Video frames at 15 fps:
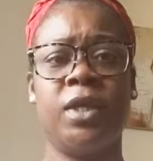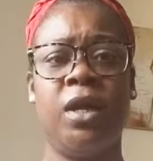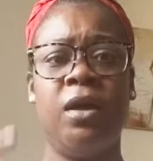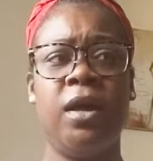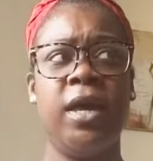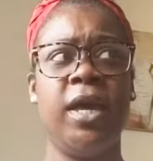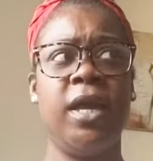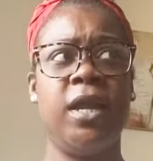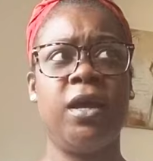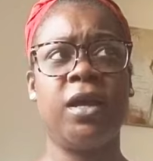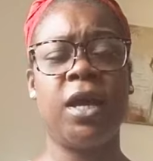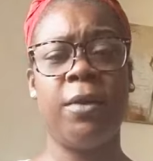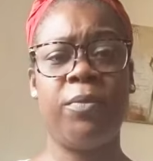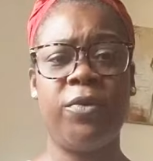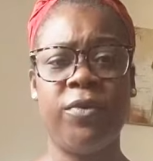and a
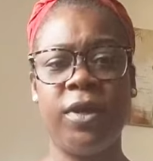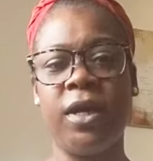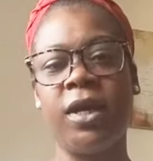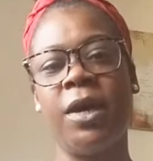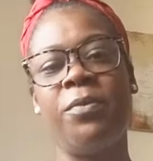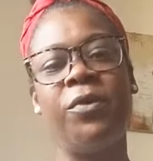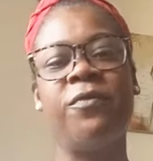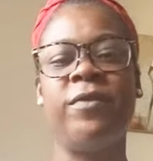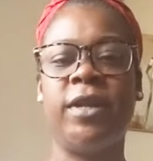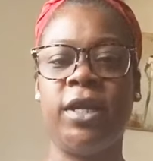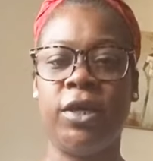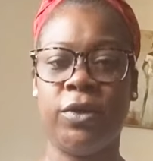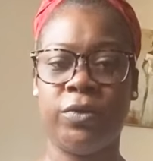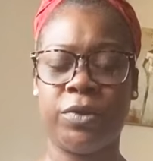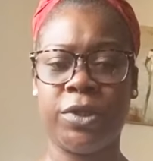couple
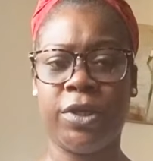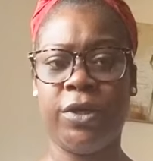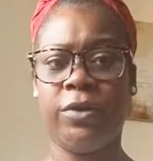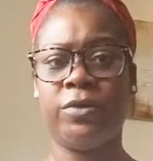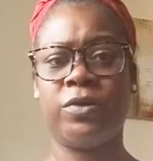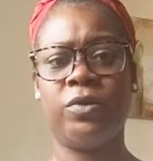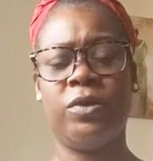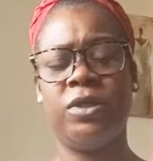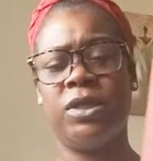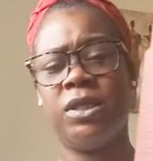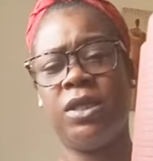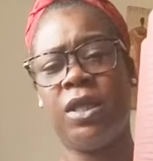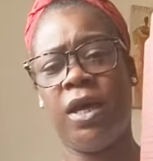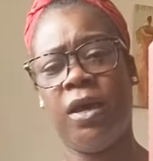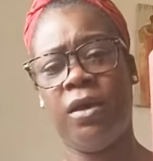videos ago, so you can see
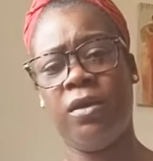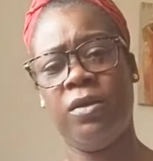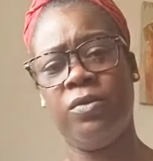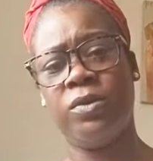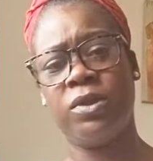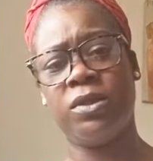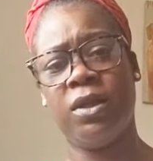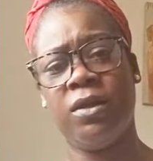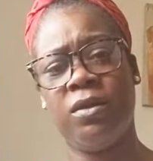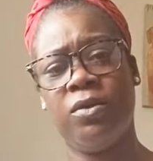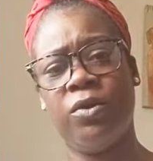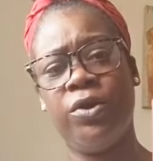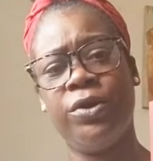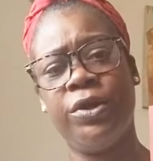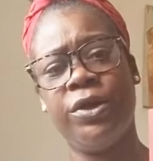that it was
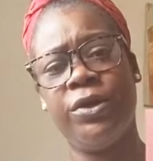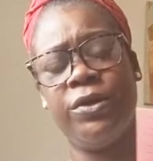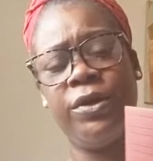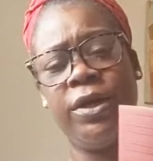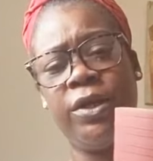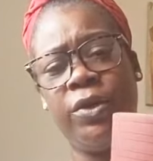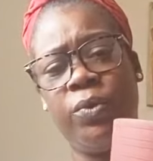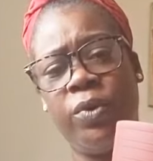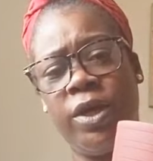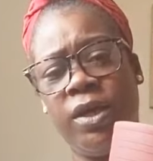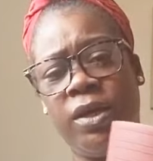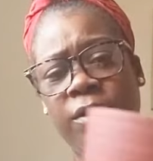earlier in the week,